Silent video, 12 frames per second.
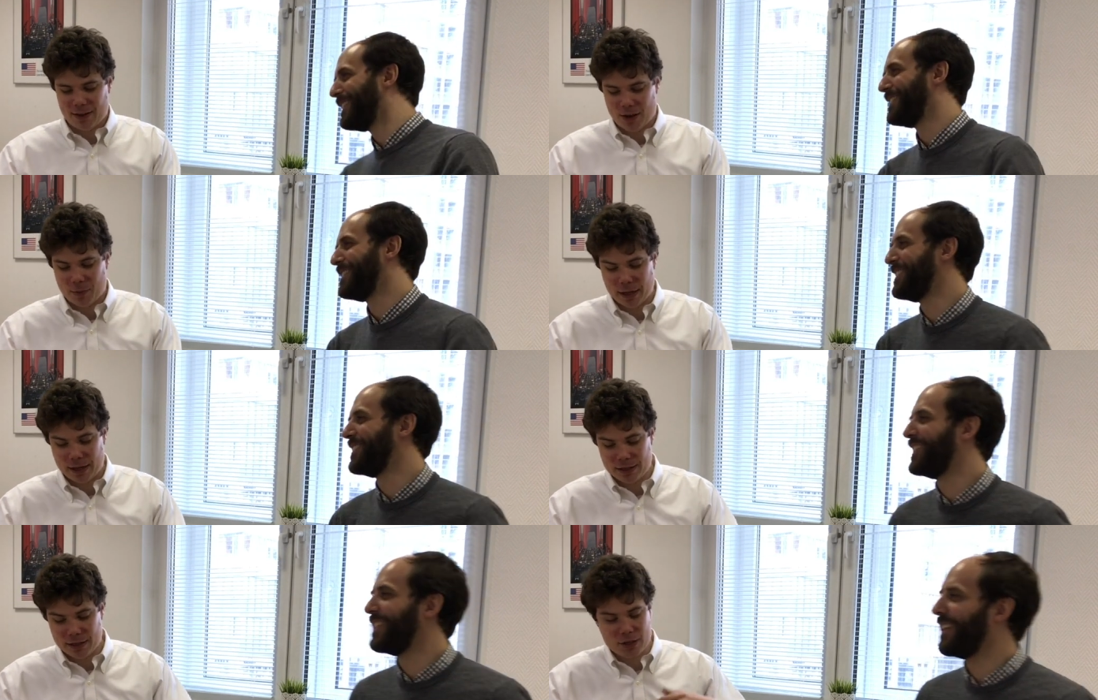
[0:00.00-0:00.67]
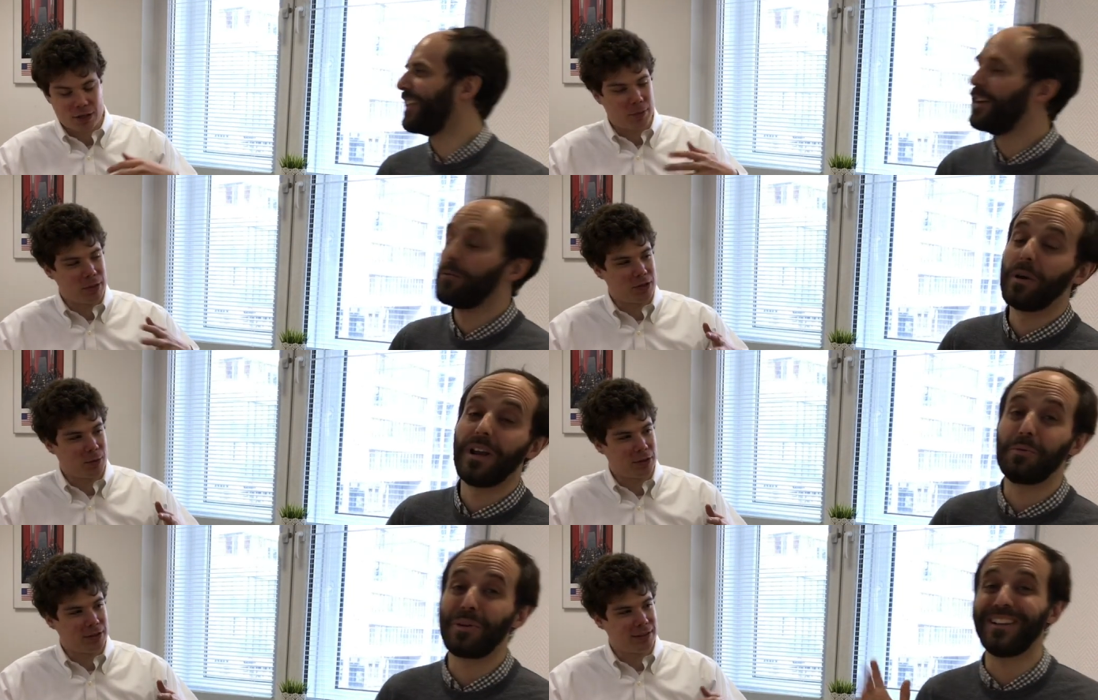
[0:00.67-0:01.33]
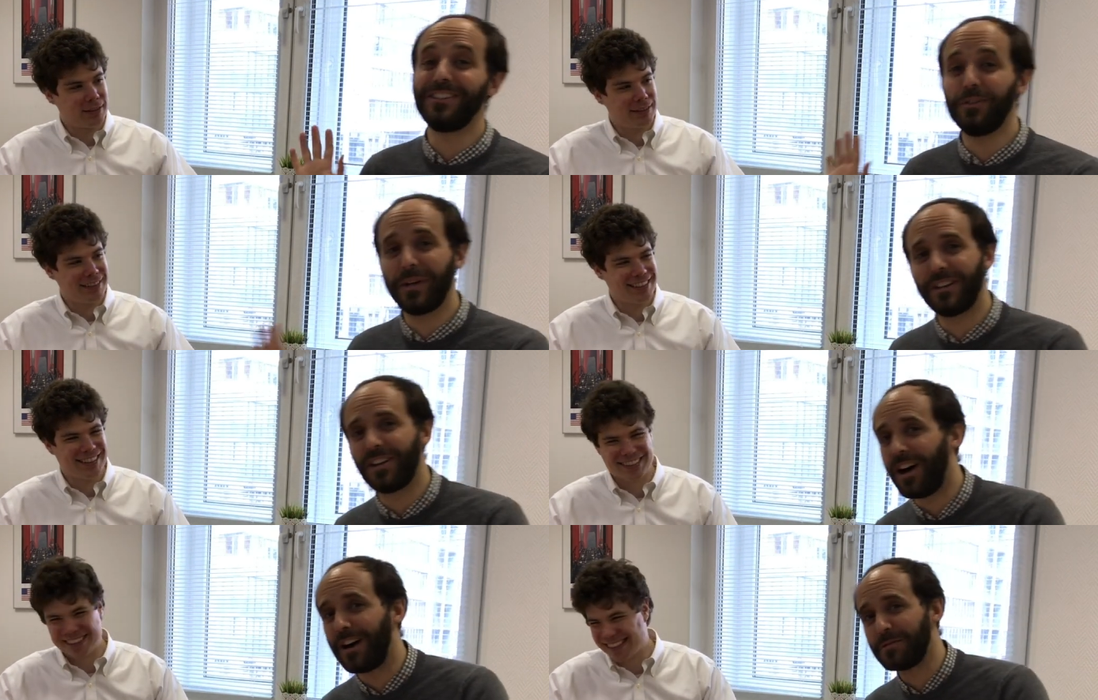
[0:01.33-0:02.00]
Speaker 1: Oh man, this is gonna be. We're, so not, much... we're not doing
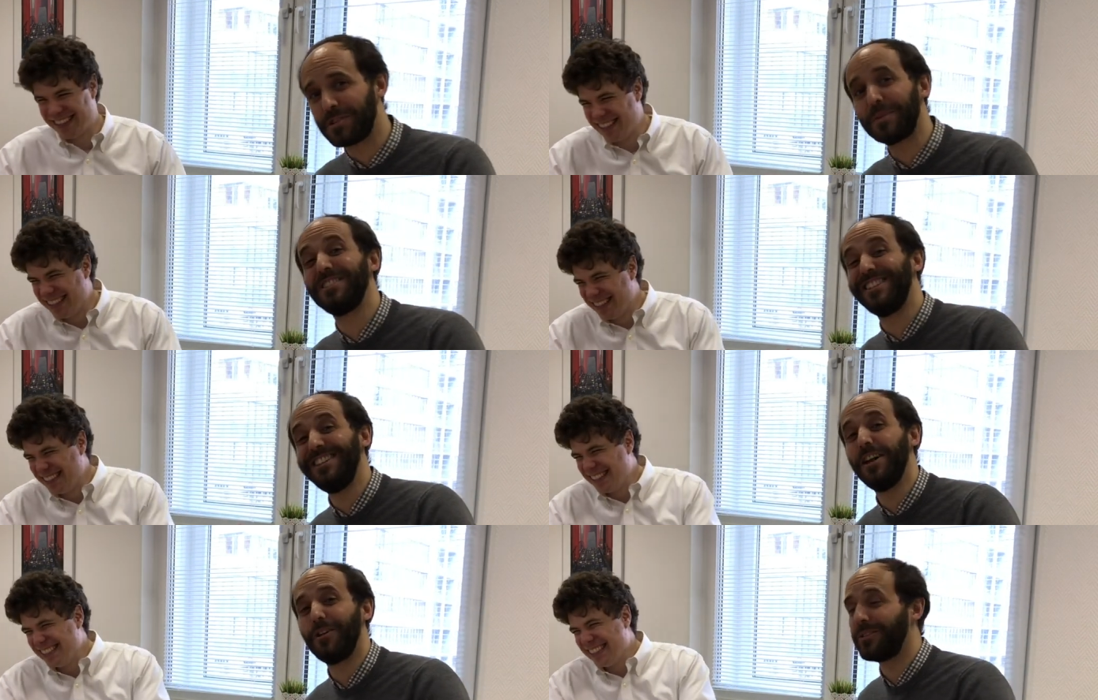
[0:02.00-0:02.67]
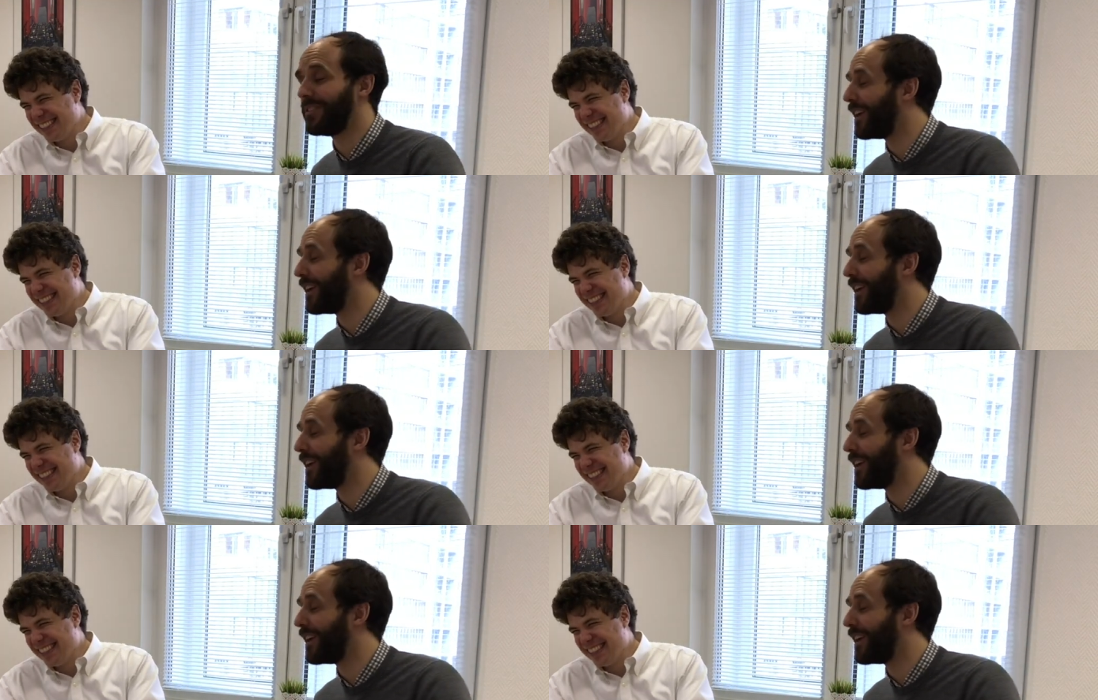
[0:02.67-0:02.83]
Tom just because he knows the